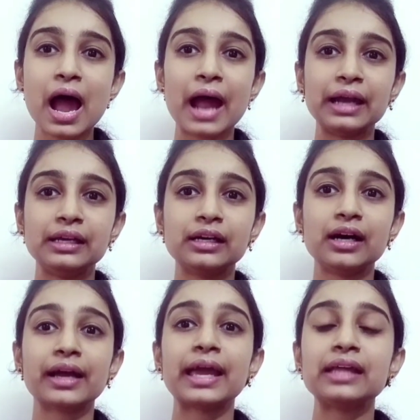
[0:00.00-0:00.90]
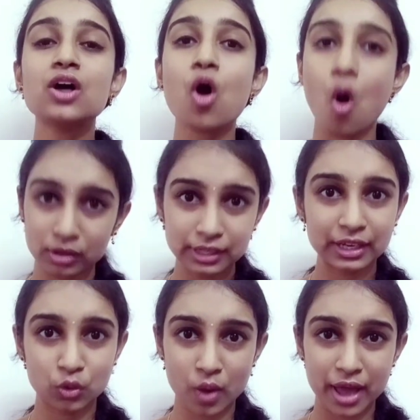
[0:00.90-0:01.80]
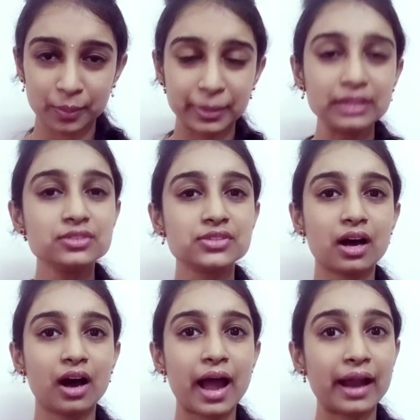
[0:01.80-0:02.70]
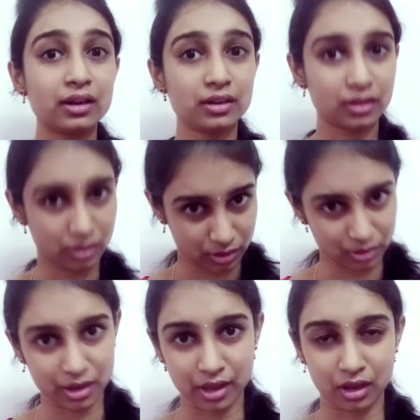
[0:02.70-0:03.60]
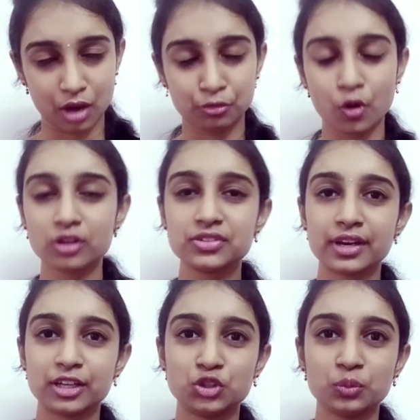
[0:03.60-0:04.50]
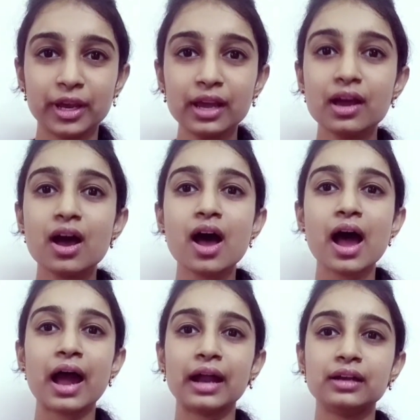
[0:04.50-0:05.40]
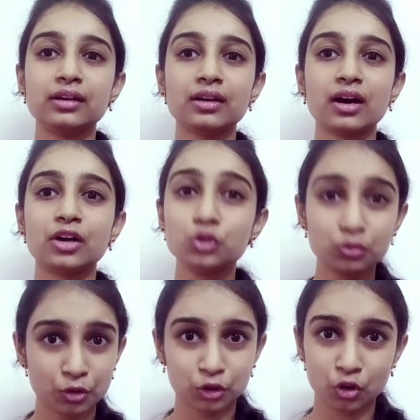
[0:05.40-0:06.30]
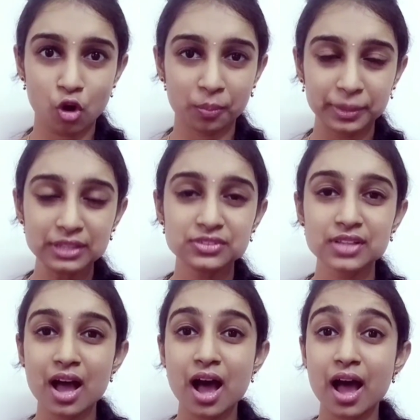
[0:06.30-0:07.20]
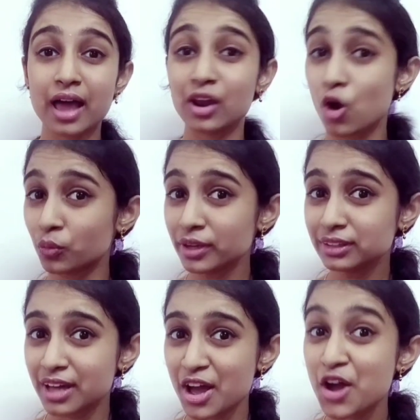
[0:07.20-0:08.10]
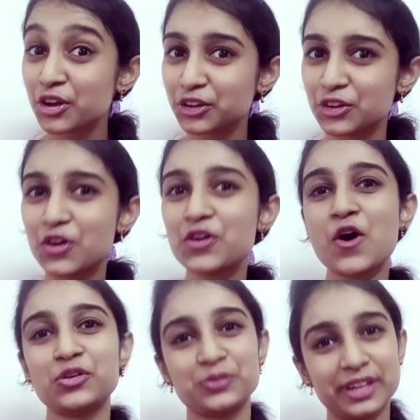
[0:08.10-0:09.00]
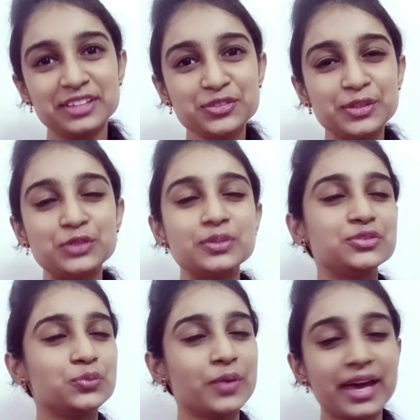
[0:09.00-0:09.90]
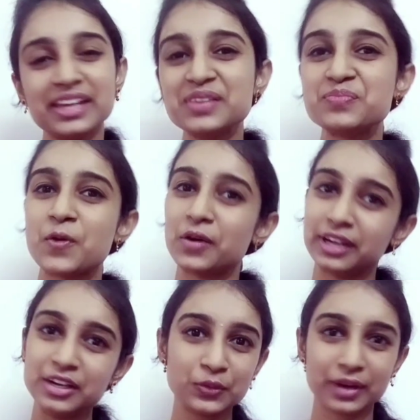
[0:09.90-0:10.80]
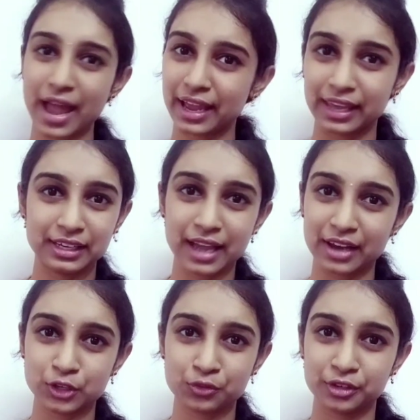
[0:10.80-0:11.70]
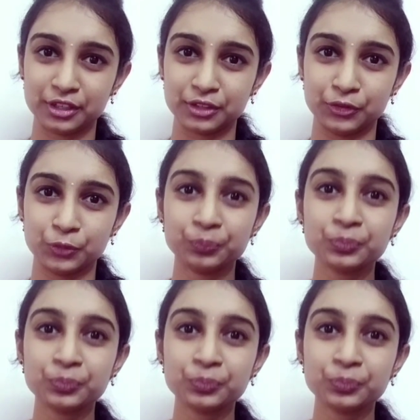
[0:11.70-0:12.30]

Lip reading: and gather all the requirements and of course a resume and two photocopies along with your confidence, which was very important to crack any kind of interview.